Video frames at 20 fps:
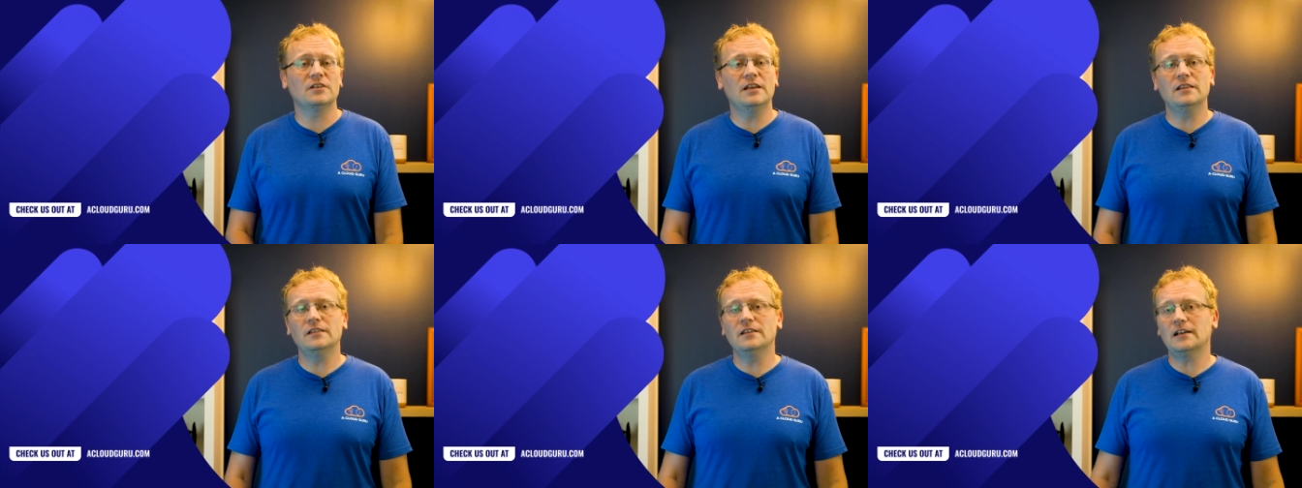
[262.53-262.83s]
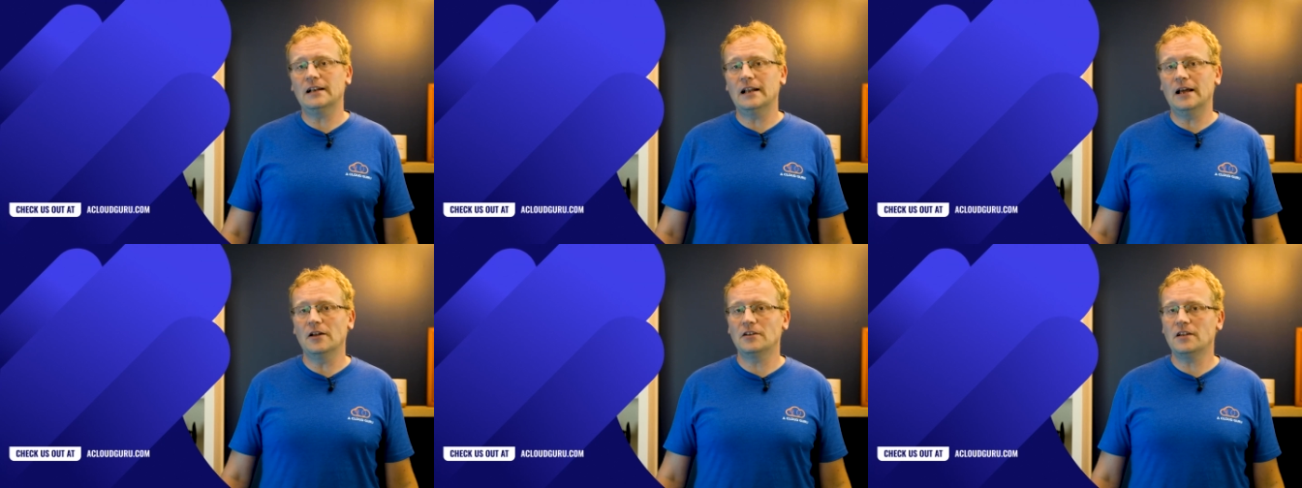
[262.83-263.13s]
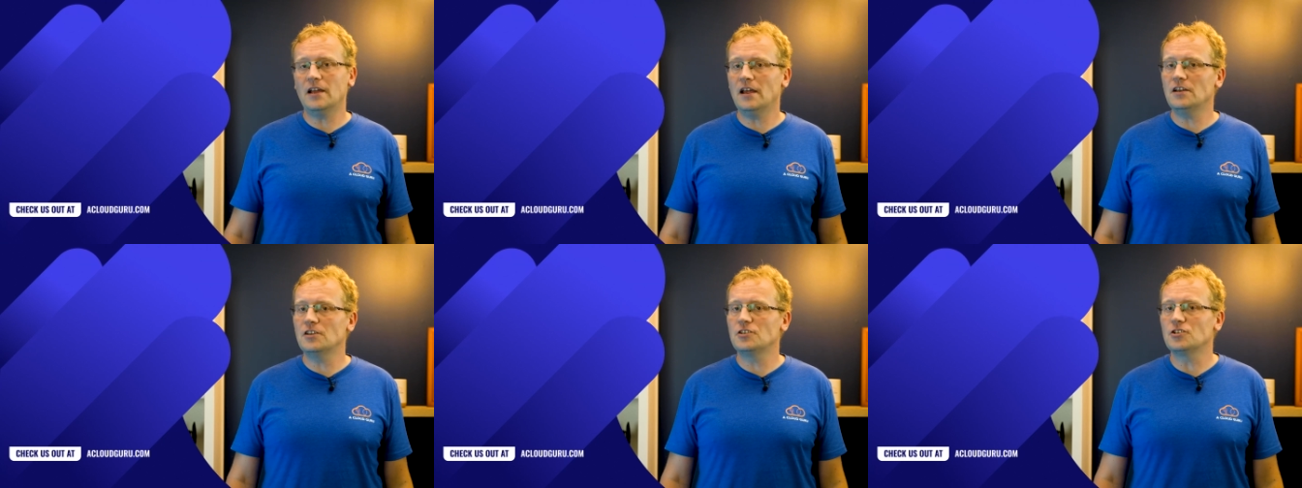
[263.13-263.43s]
in the Cloud
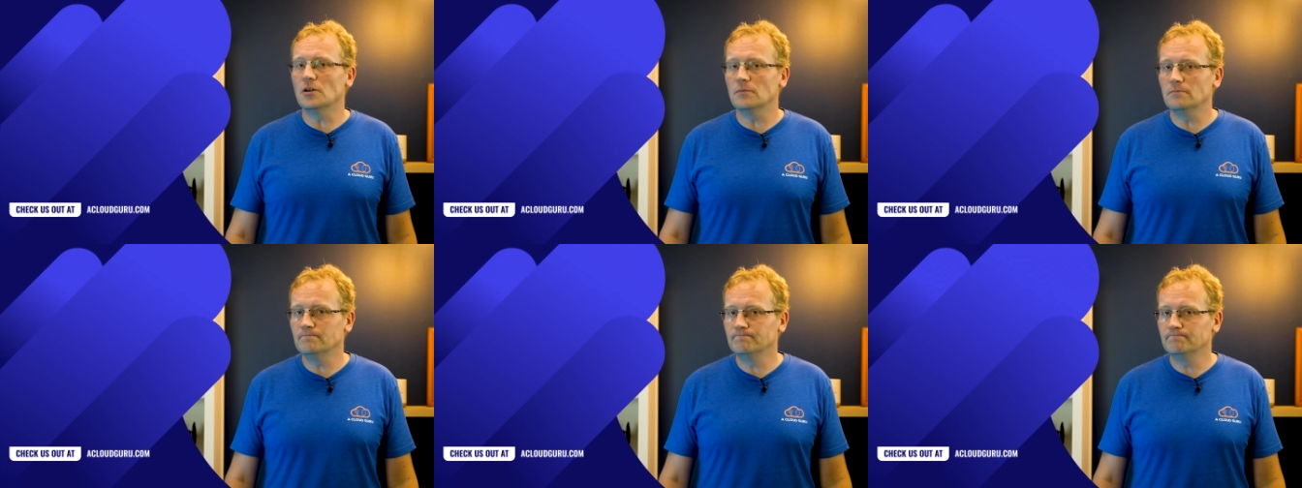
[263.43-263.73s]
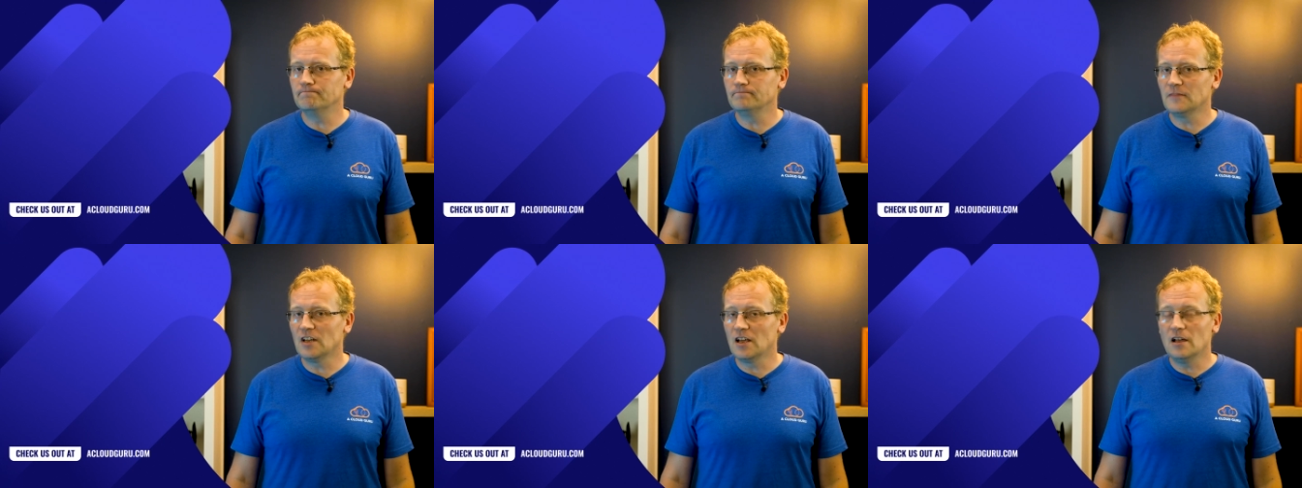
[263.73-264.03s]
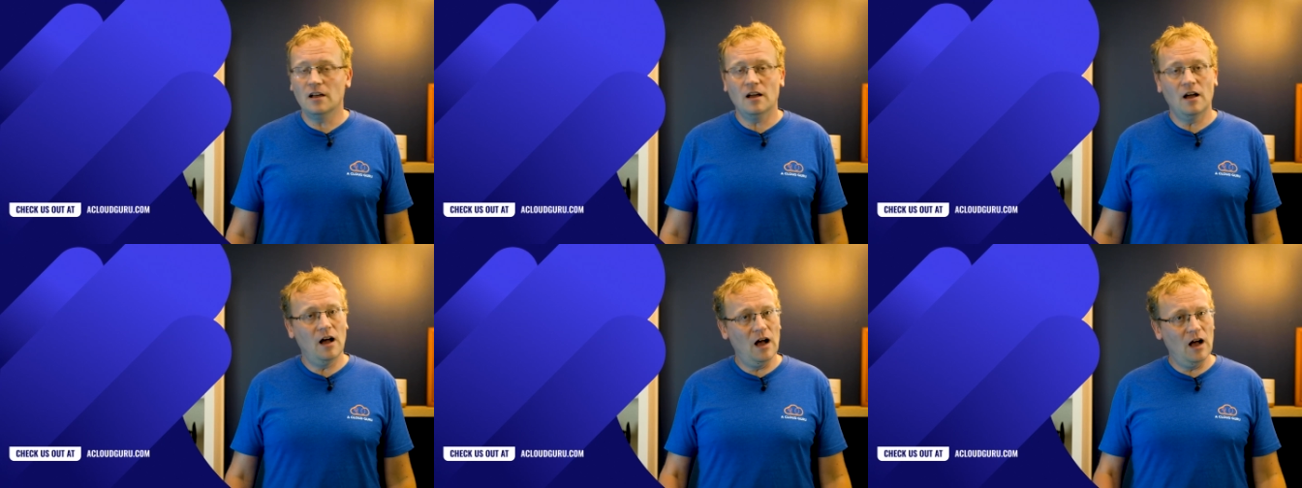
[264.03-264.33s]
Candy Shop.
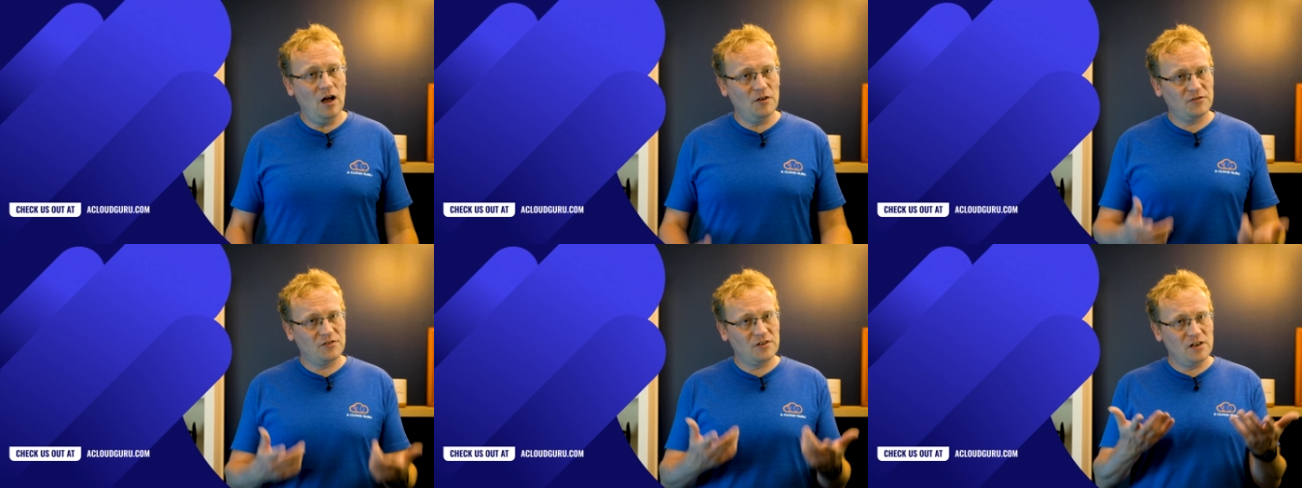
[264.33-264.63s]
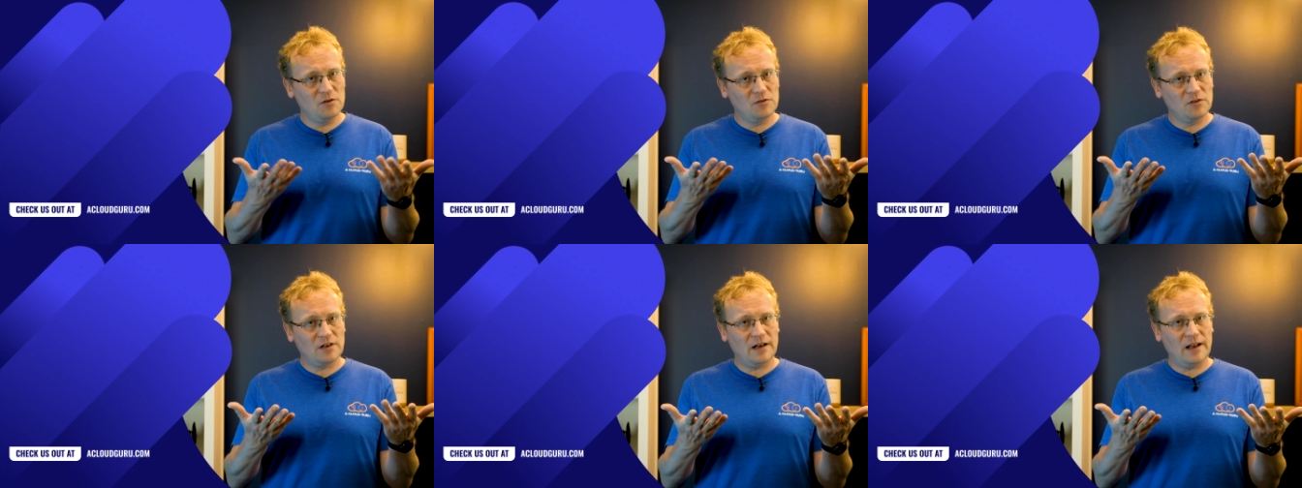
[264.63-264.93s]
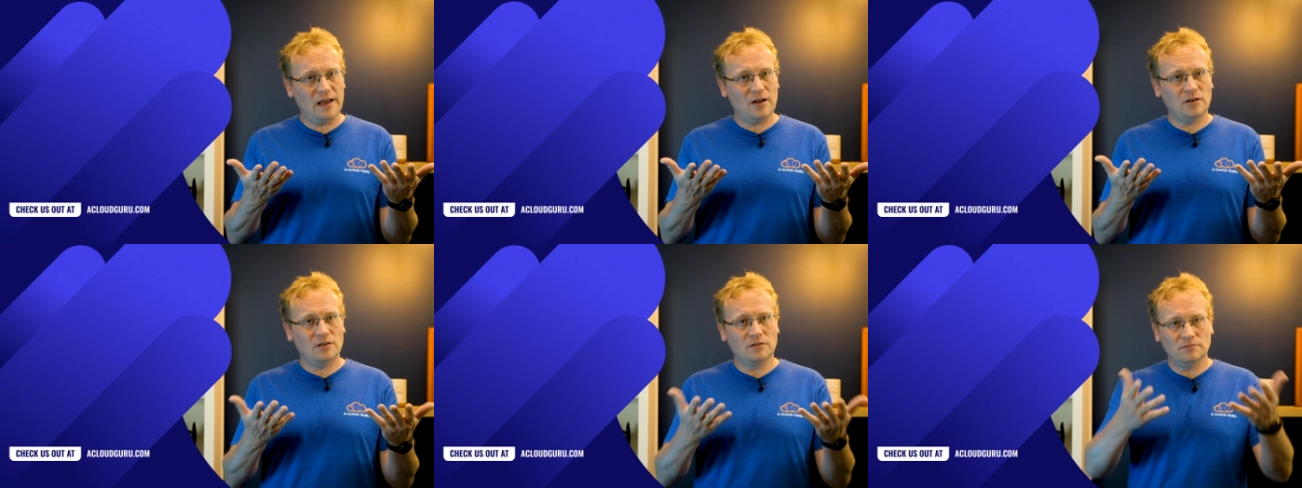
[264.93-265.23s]
I'll see you in the
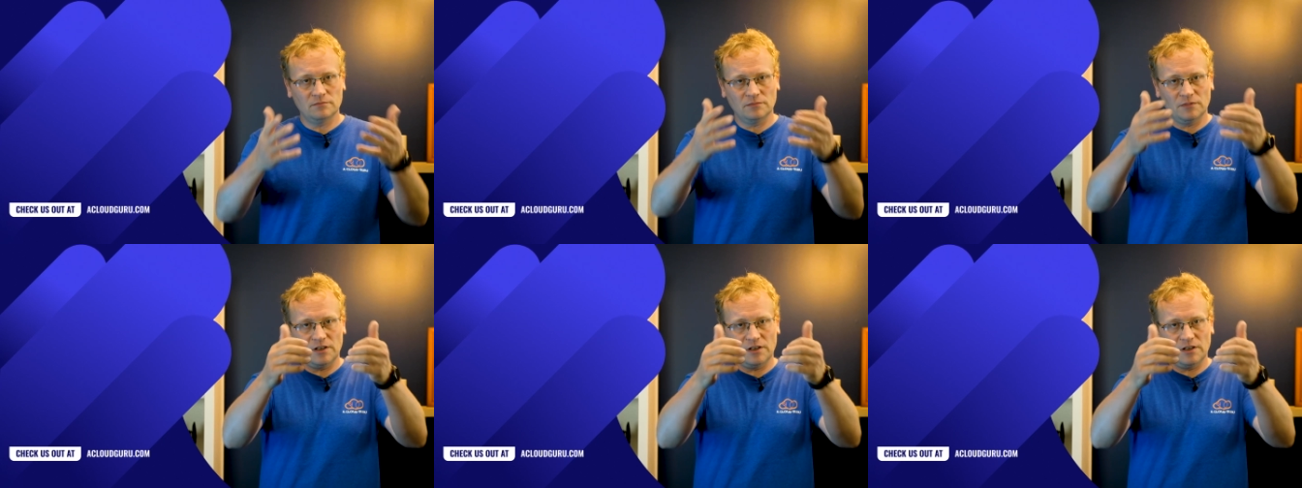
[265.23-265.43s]
cloud.